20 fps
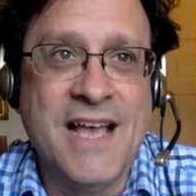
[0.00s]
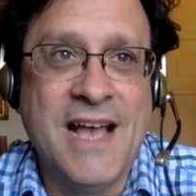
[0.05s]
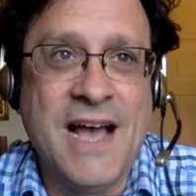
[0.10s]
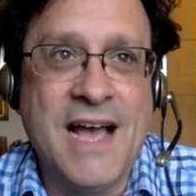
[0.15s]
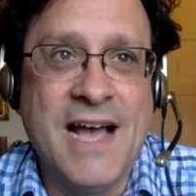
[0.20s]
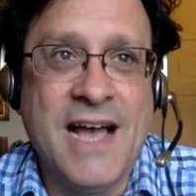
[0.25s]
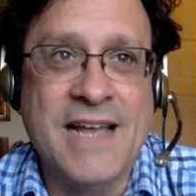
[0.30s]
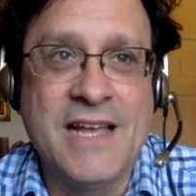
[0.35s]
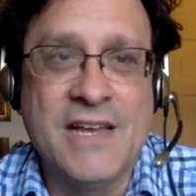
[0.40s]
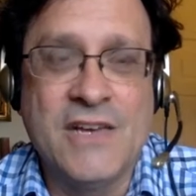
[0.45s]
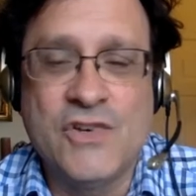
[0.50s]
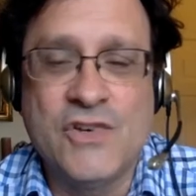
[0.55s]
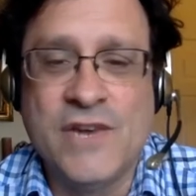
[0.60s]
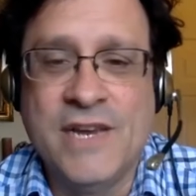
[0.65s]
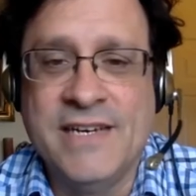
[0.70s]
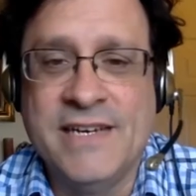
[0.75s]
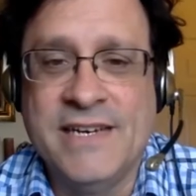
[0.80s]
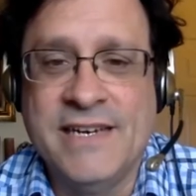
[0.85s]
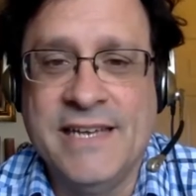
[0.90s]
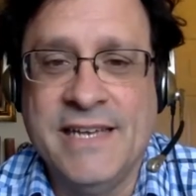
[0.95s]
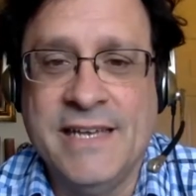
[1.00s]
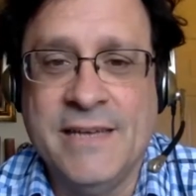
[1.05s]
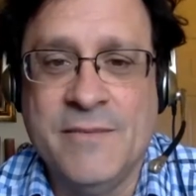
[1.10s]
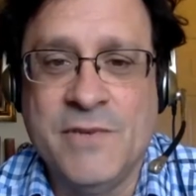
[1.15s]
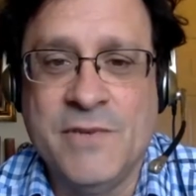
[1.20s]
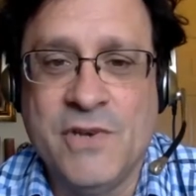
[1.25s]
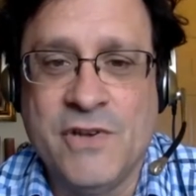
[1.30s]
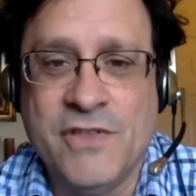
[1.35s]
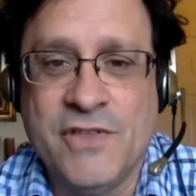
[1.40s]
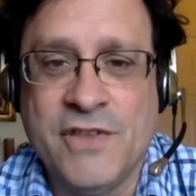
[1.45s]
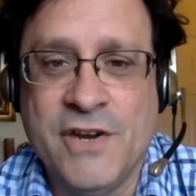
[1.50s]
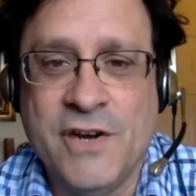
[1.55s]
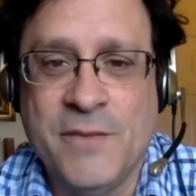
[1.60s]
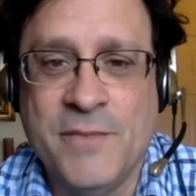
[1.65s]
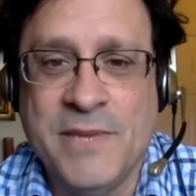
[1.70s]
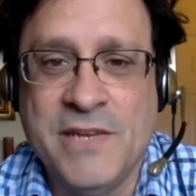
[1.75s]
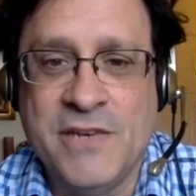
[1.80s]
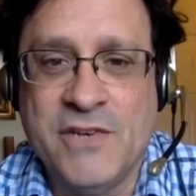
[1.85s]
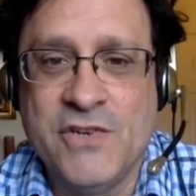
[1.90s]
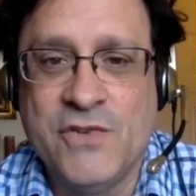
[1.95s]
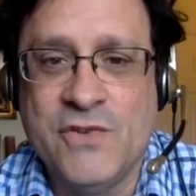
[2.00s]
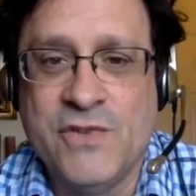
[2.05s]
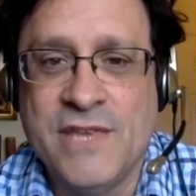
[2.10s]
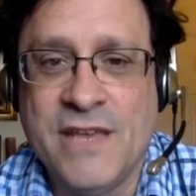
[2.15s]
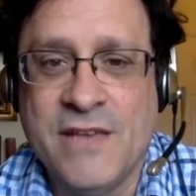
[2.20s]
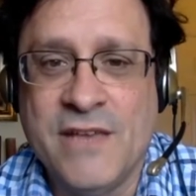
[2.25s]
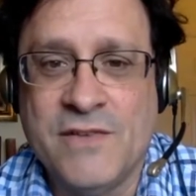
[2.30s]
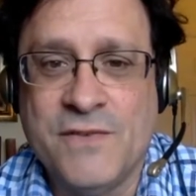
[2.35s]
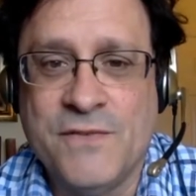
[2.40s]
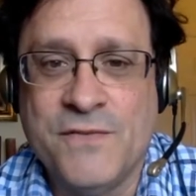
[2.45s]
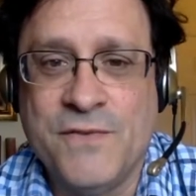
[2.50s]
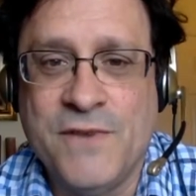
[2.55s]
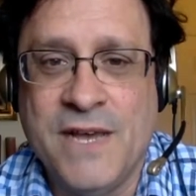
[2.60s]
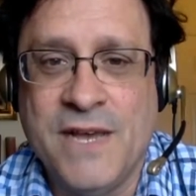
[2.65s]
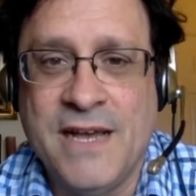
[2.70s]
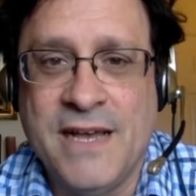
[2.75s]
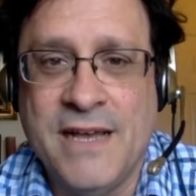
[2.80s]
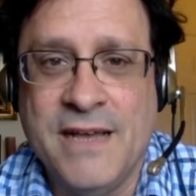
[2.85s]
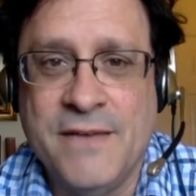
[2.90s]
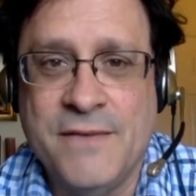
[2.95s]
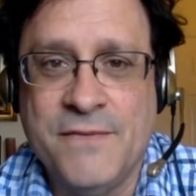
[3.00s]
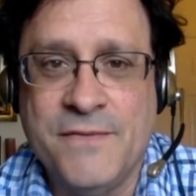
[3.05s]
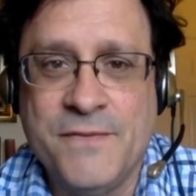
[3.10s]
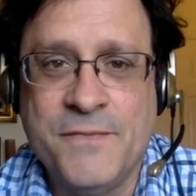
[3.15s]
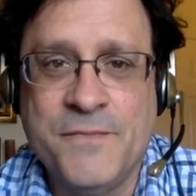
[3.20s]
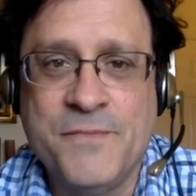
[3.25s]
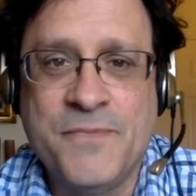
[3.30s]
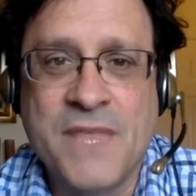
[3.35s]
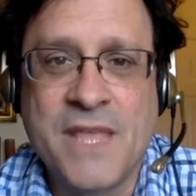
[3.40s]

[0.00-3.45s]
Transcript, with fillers: I got trained in EMDR therapy in 2005